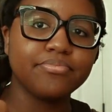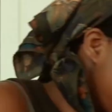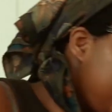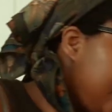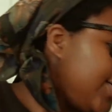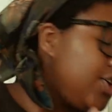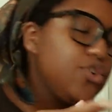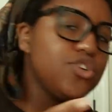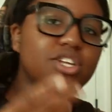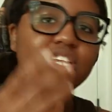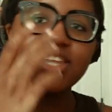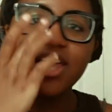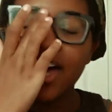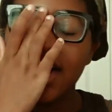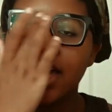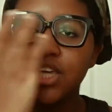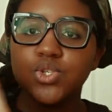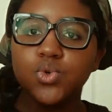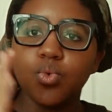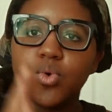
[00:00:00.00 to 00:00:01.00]

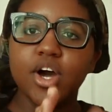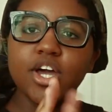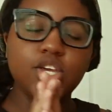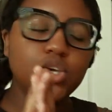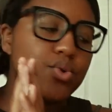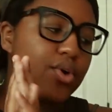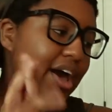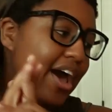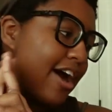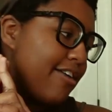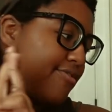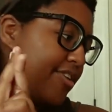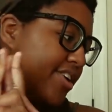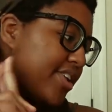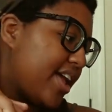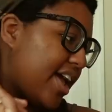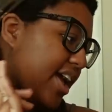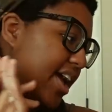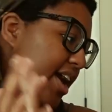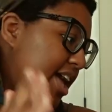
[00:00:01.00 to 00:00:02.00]
Utilize what you have
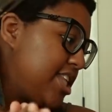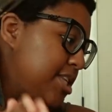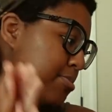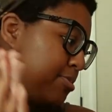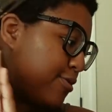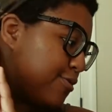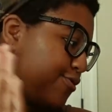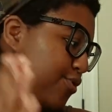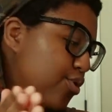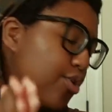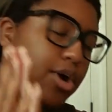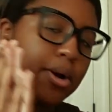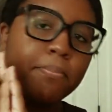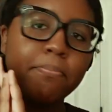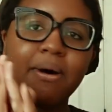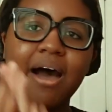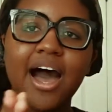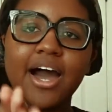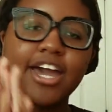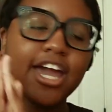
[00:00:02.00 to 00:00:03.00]
on hand before
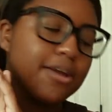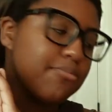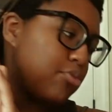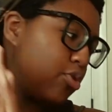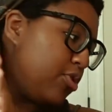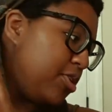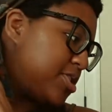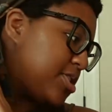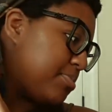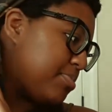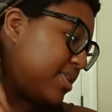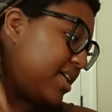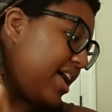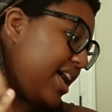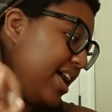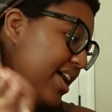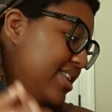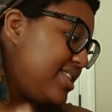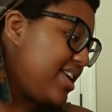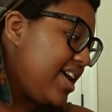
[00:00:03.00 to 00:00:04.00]
buying more
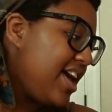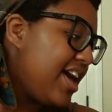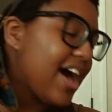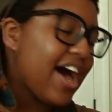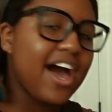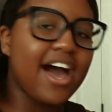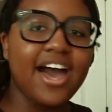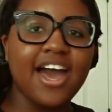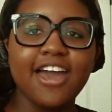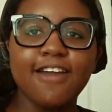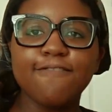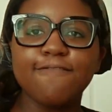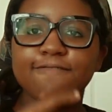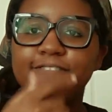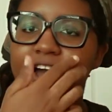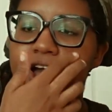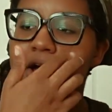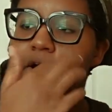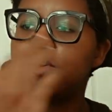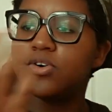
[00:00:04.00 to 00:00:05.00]
supplies. I
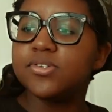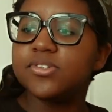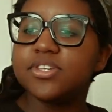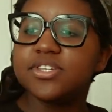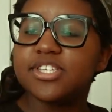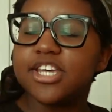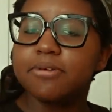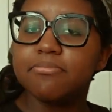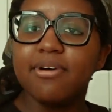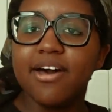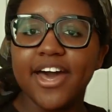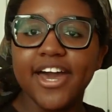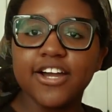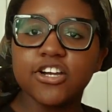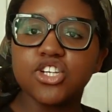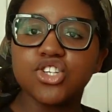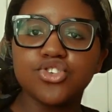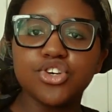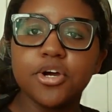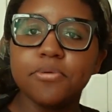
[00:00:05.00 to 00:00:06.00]
found some
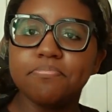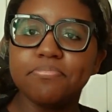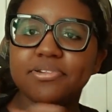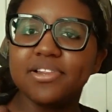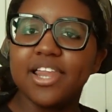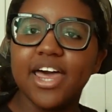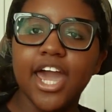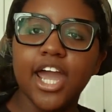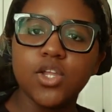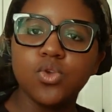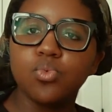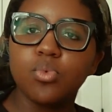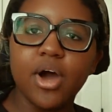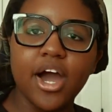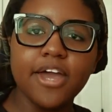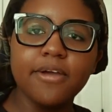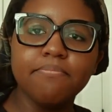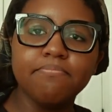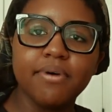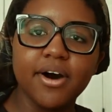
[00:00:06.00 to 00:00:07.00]
extra plain
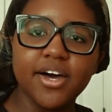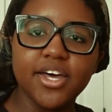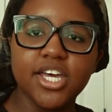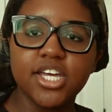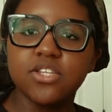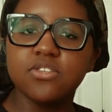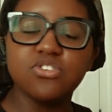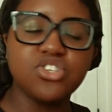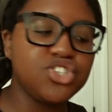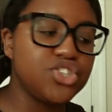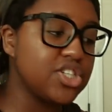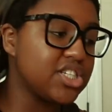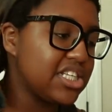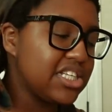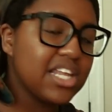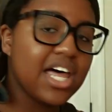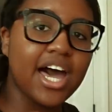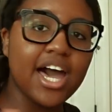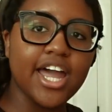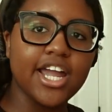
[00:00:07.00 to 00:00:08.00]
white buttons just
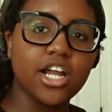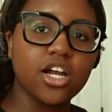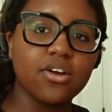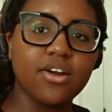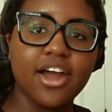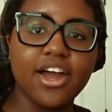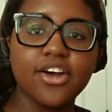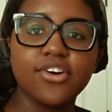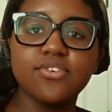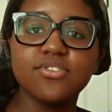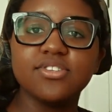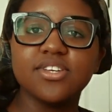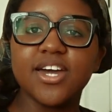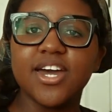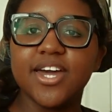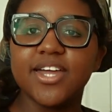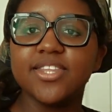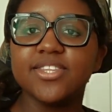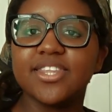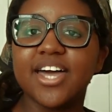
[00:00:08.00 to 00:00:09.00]
lying around,
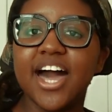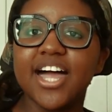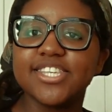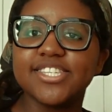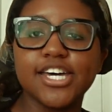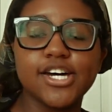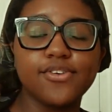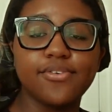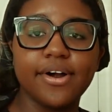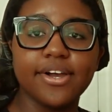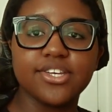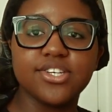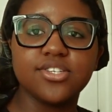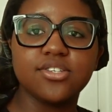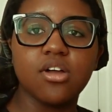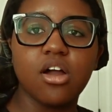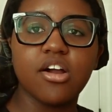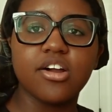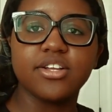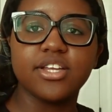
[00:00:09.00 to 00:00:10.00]
and that's how I
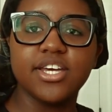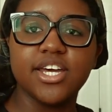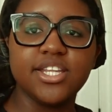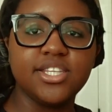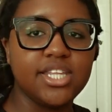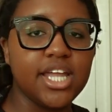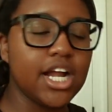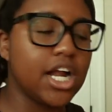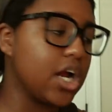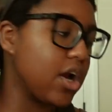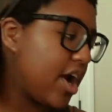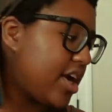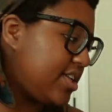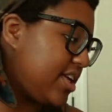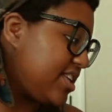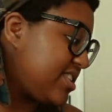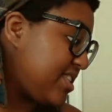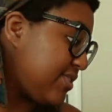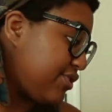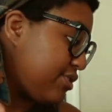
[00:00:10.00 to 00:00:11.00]
started
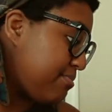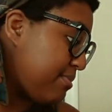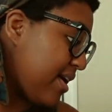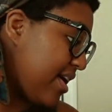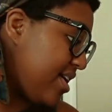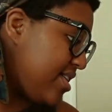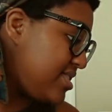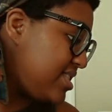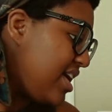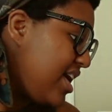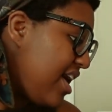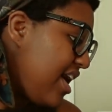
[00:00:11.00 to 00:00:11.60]
decorating stuff with buttons.